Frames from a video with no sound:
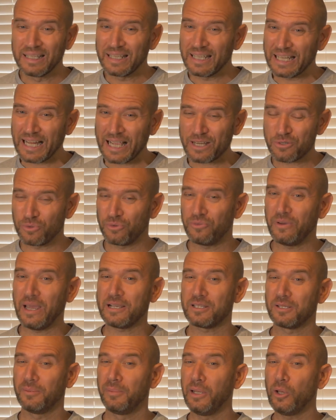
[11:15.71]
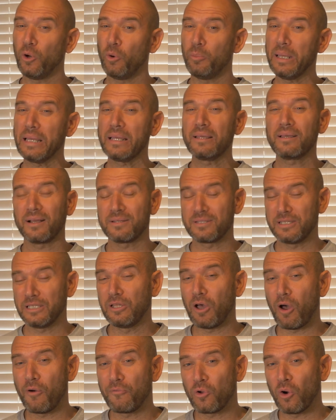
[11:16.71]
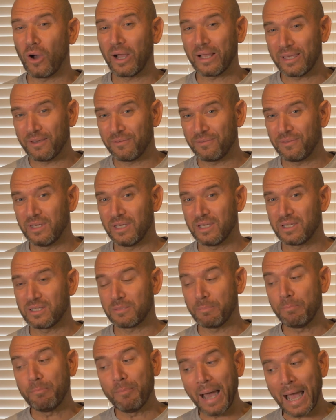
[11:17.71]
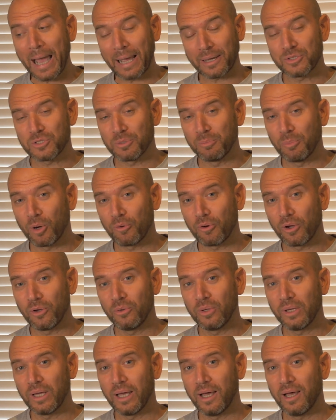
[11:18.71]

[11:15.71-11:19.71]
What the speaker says: In actual fact, I'm a little bit gutted that I've got to give this back tomorrow.